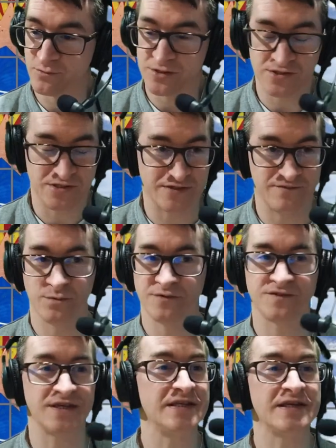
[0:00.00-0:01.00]
We've seen
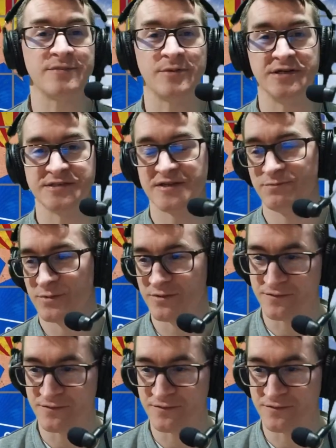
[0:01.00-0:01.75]
it in the past, haven't we?